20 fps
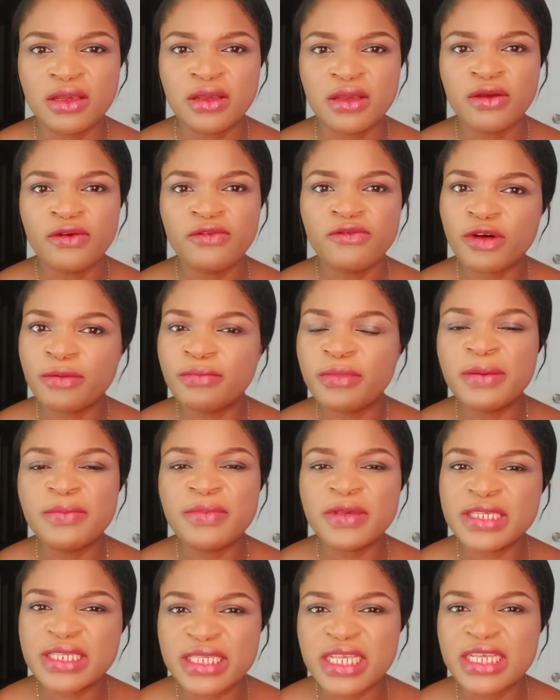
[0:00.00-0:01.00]
for maybe
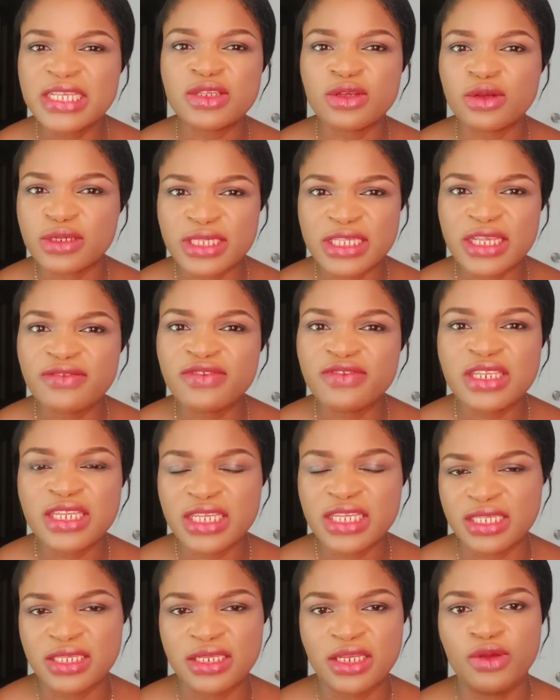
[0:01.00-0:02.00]
6 or 7
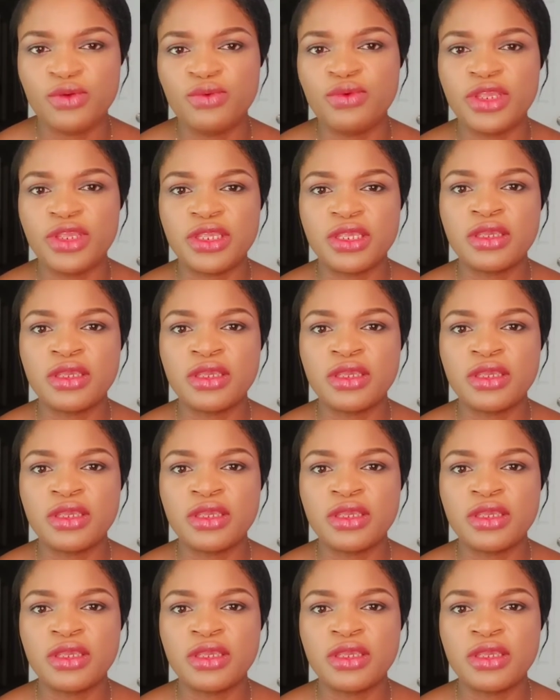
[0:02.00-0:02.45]
days in a week,